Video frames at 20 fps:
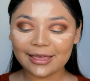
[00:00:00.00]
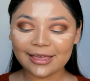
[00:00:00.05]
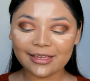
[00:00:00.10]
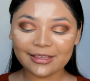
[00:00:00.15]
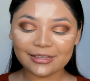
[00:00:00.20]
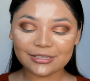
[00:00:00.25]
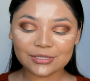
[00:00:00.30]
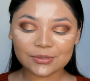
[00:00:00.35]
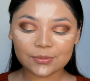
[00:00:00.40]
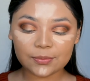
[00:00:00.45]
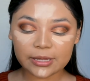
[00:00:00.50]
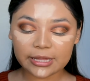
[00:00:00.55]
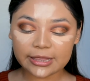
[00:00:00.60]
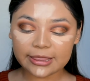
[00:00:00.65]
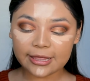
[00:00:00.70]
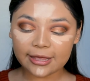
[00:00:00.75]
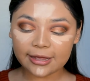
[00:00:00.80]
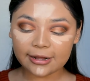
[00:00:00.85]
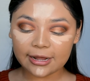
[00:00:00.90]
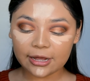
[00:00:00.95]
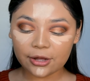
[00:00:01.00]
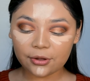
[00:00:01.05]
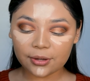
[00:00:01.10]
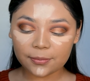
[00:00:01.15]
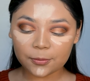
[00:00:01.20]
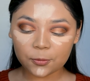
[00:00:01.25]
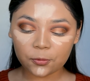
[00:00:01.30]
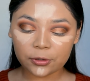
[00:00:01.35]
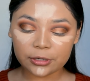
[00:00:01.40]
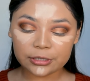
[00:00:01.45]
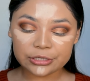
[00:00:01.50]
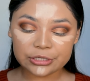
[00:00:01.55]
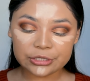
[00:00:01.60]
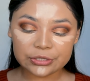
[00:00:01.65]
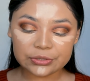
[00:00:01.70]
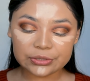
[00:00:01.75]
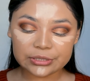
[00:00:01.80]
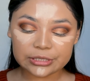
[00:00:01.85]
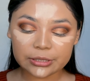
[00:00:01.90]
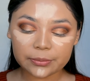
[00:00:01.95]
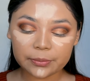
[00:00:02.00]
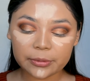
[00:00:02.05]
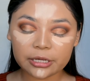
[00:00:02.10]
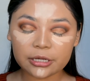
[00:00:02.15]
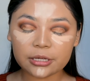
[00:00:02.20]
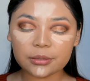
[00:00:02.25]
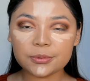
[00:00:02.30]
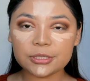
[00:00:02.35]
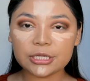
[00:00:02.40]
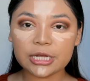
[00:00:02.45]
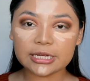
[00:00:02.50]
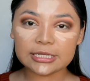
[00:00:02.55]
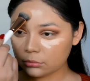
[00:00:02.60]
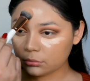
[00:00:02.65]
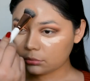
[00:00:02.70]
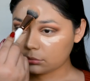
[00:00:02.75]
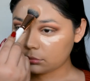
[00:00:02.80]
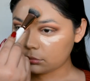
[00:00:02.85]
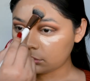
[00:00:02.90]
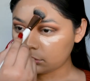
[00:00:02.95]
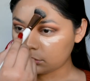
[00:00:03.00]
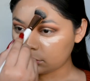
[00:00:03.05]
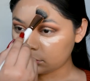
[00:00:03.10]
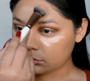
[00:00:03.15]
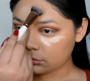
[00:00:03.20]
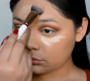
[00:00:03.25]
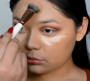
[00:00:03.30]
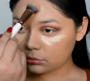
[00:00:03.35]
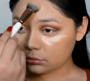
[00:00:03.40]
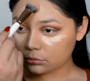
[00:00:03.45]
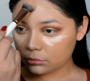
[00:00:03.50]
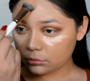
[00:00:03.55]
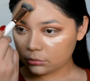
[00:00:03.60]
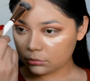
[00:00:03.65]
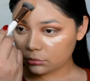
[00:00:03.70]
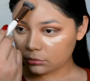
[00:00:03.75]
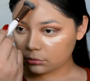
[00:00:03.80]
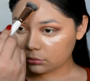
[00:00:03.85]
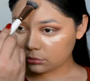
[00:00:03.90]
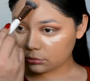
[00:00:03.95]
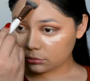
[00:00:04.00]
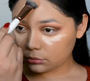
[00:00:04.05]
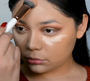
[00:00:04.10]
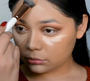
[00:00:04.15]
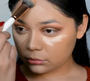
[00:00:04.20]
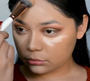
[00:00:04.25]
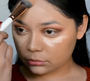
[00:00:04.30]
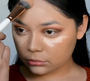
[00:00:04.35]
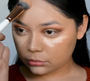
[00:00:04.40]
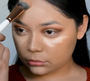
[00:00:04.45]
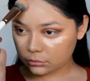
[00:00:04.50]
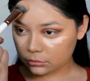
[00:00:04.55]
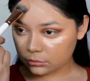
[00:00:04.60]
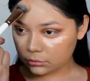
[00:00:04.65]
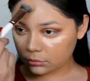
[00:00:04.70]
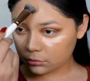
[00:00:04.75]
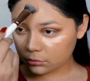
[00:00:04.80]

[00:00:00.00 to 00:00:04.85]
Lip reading: And to blend that out, I'm going to use the Makeup Shack T31.